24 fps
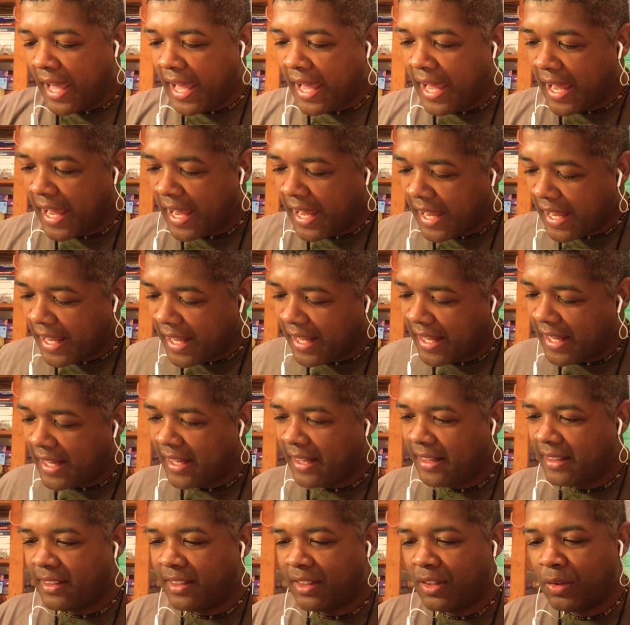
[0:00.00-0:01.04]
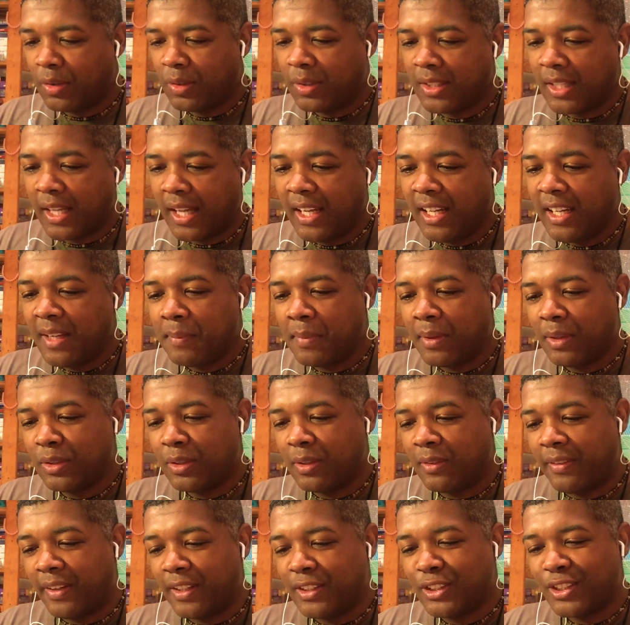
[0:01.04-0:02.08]
And your daily
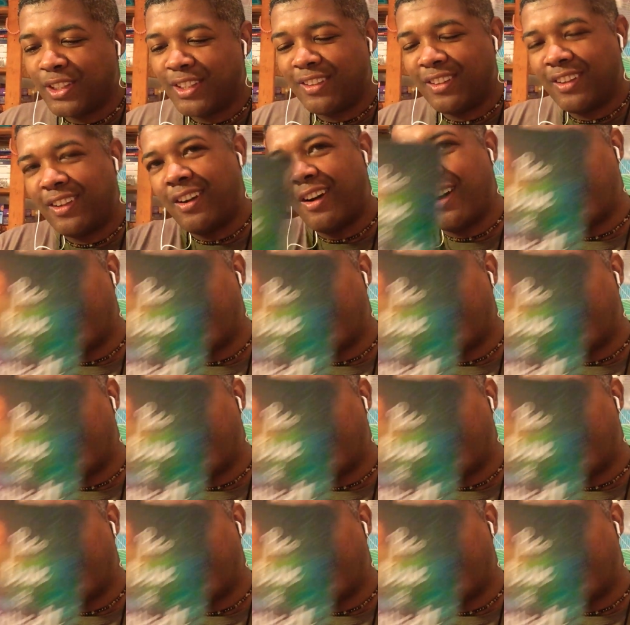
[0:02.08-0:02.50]
motivational